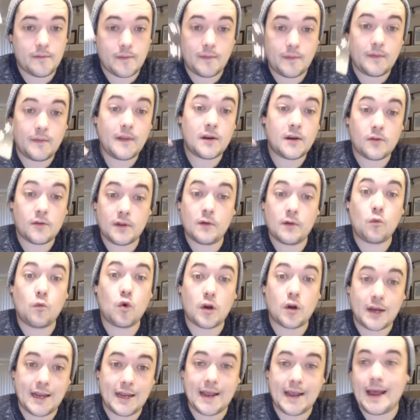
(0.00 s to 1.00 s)
literally
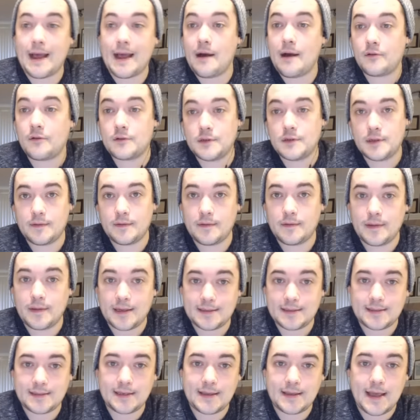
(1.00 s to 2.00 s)
working out and
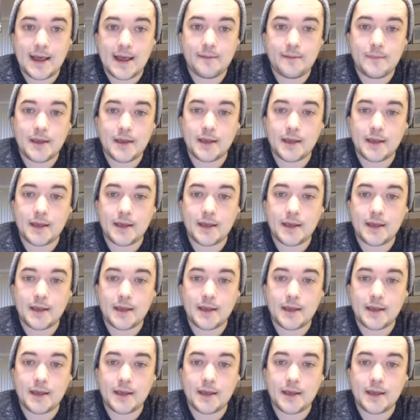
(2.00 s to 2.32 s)
things like that,